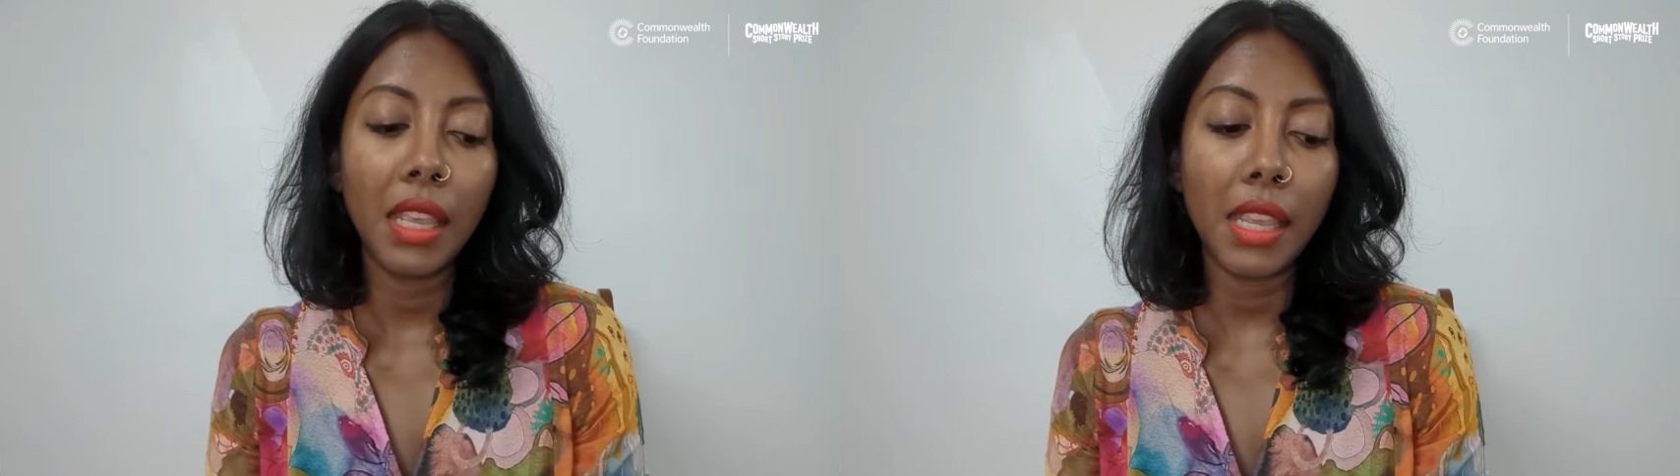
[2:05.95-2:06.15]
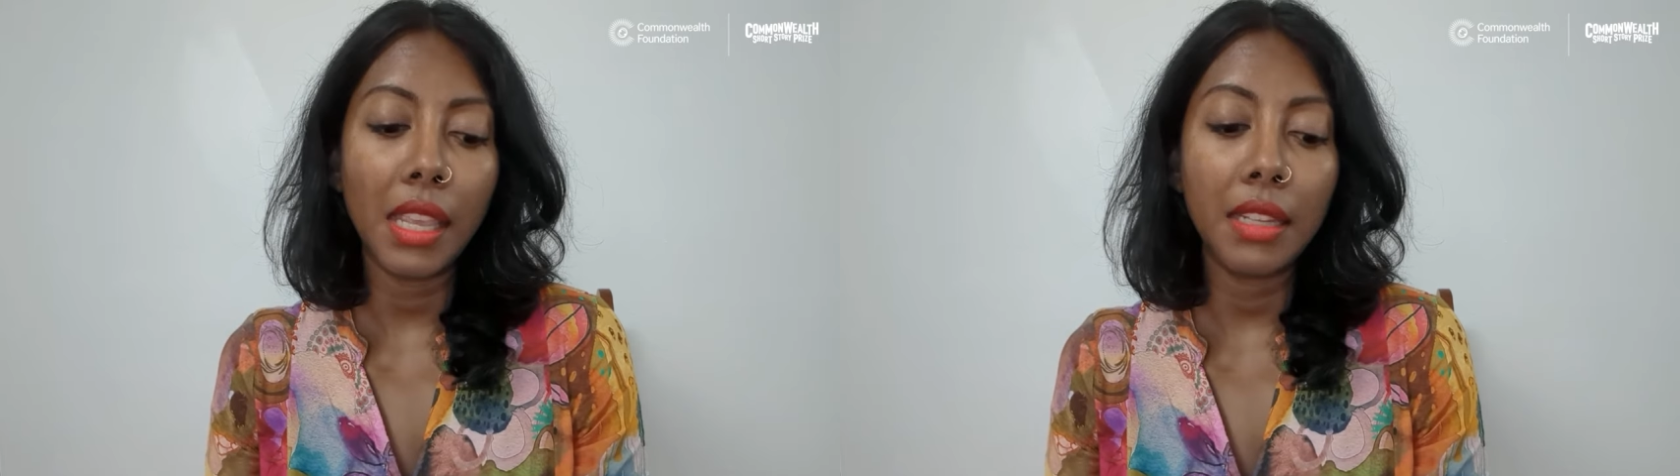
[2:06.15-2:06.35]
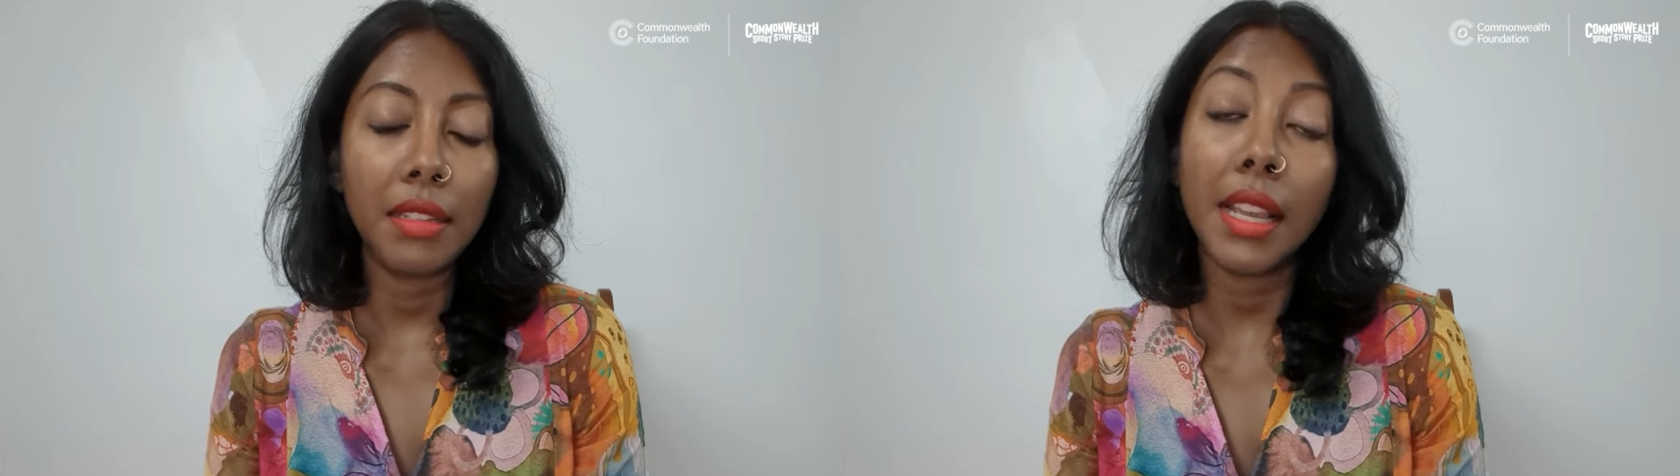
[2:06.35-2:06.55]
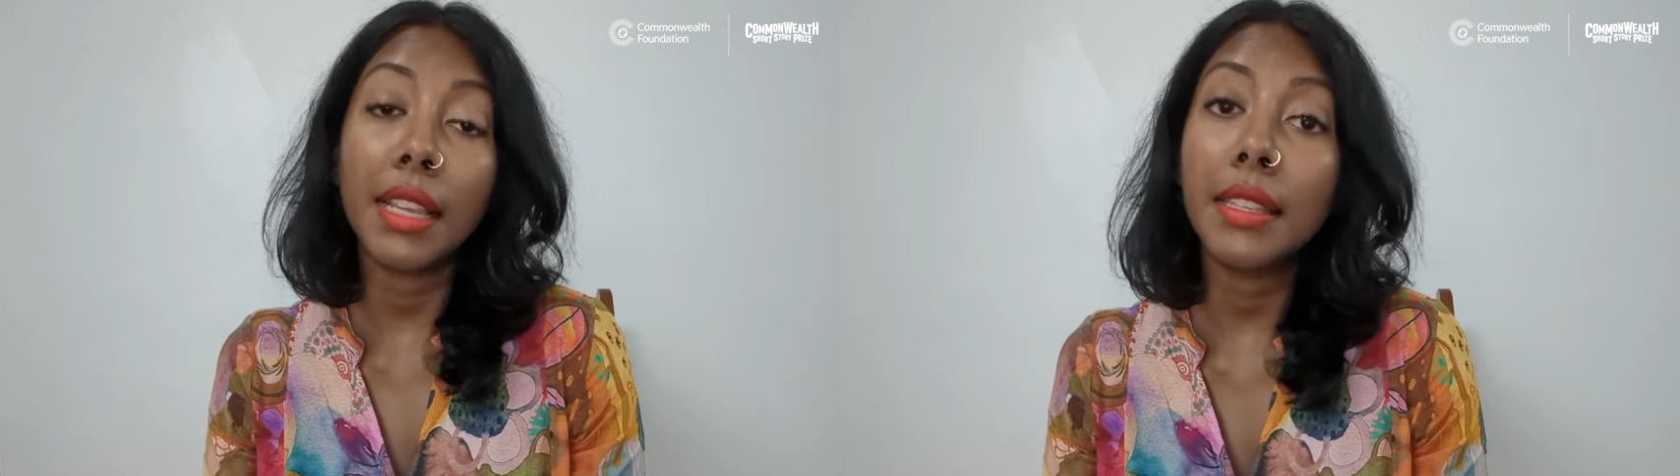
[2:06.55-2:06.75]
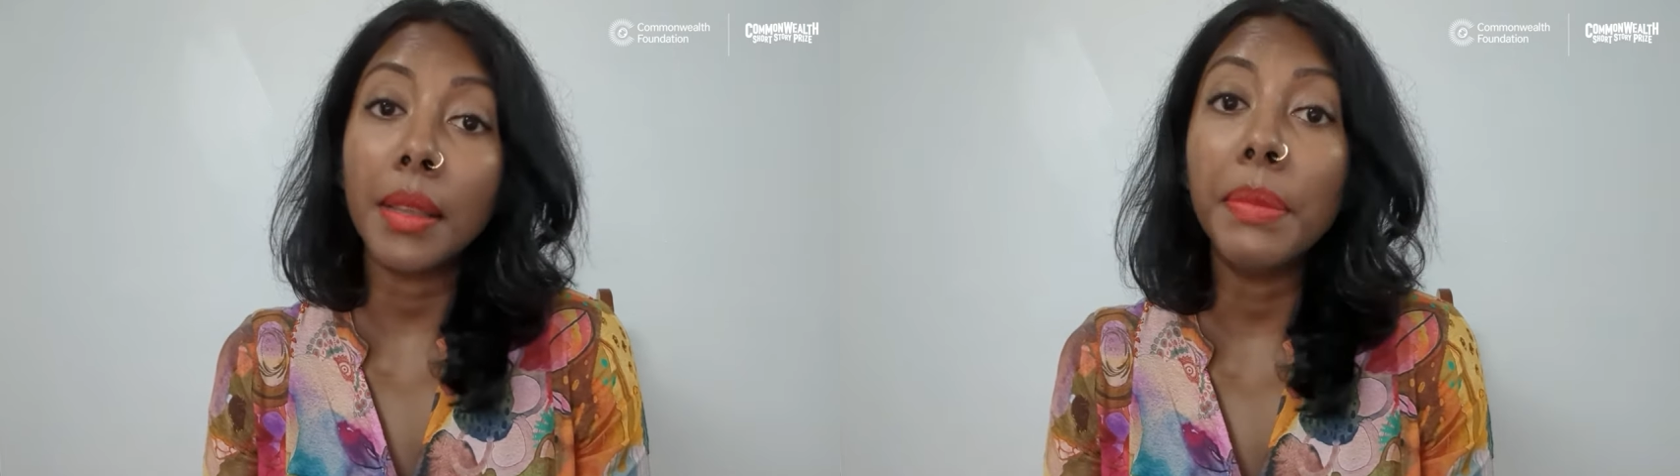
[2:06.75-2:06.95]
and
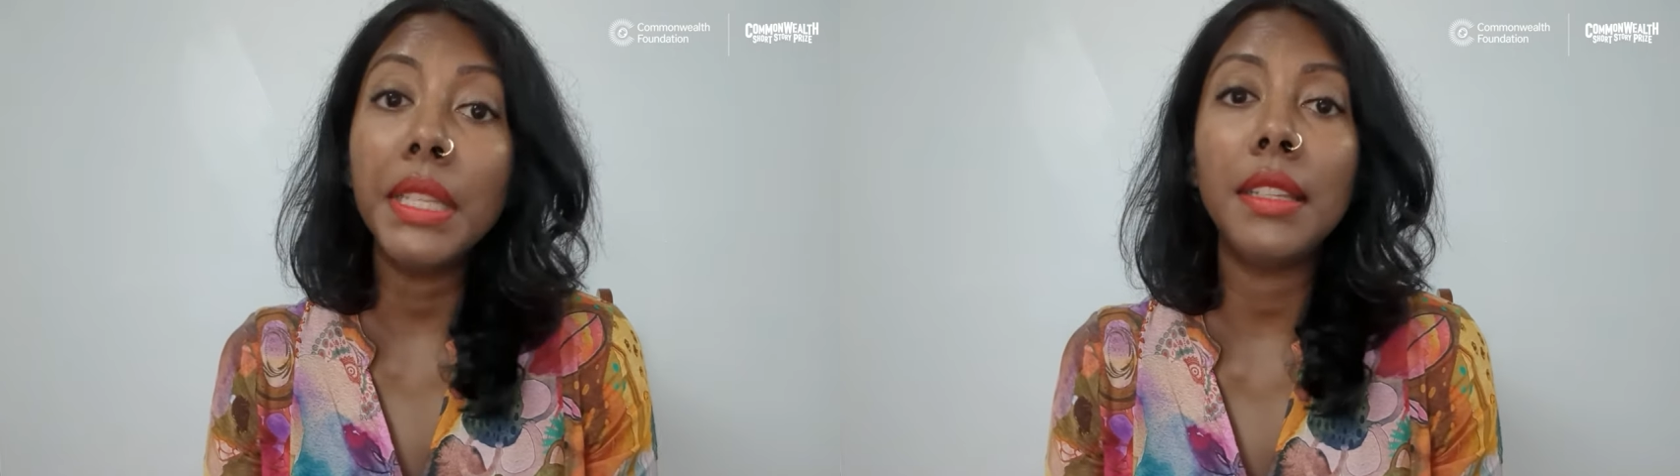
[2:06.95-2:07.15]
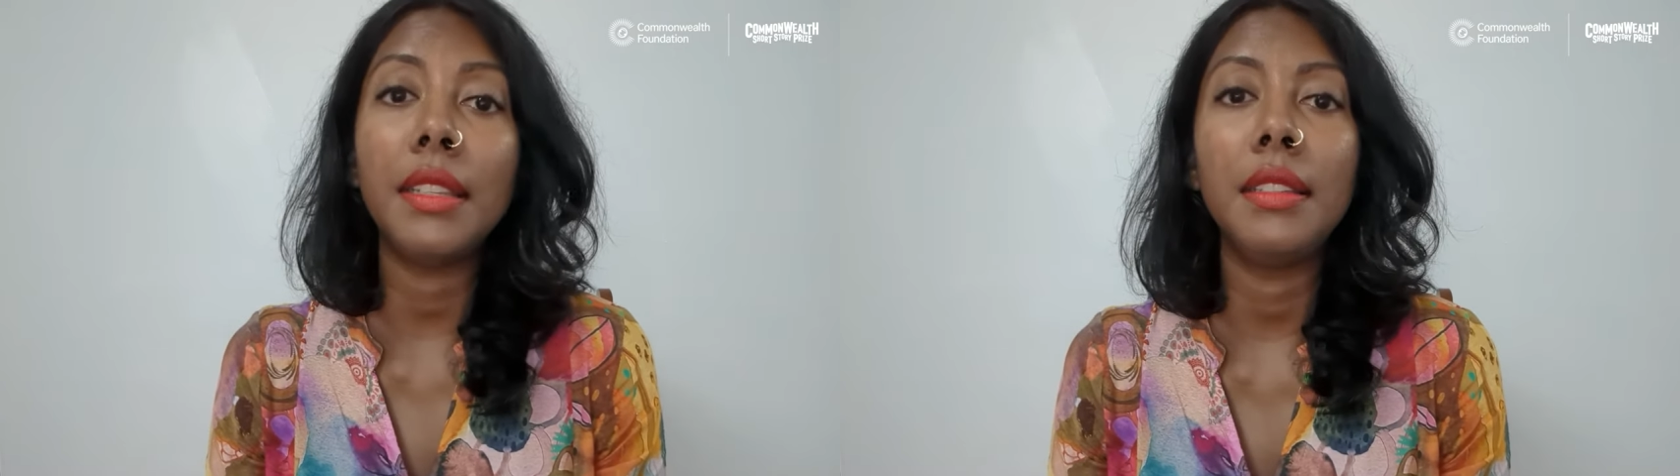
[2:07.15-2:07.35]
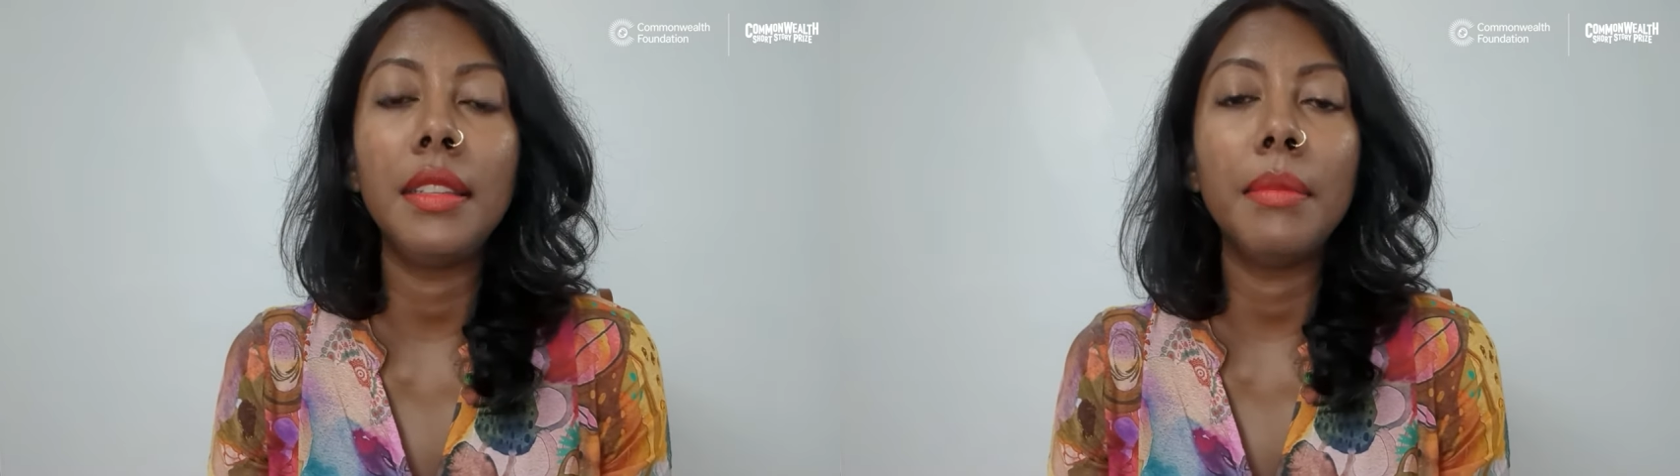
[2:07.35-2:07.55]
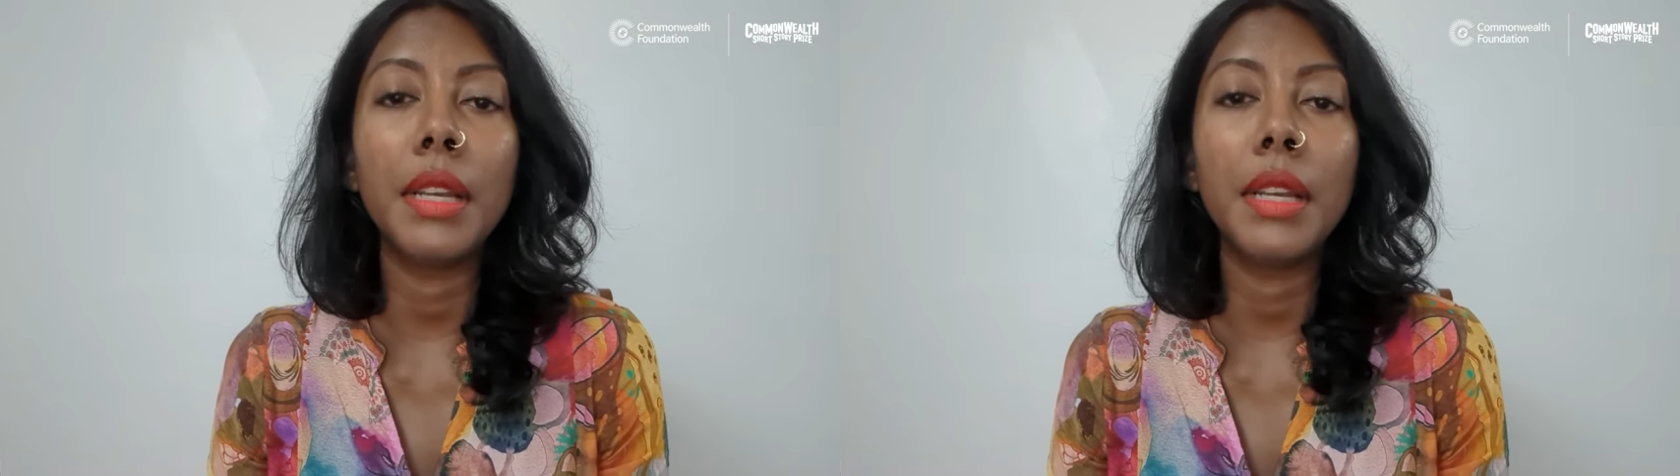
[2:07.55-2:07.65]
I submitted